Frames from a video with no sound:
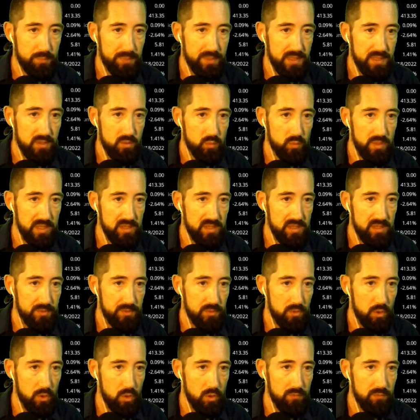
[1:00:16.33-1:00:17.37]
pick
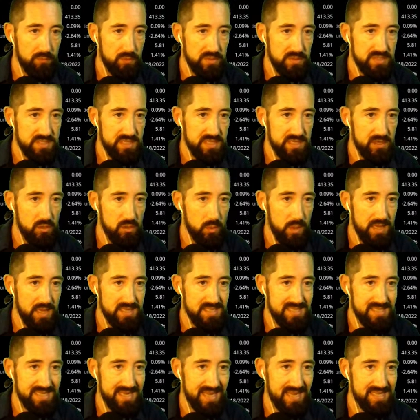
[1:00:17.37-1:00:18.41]
Webull over
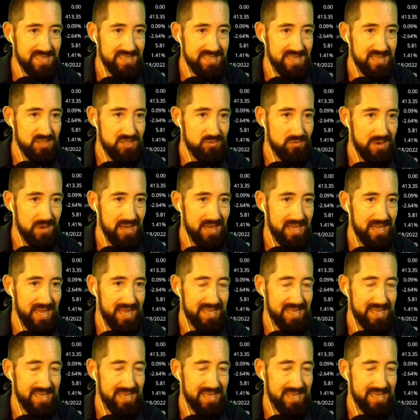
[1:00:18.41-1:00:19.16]
TOS, Tasty Trade,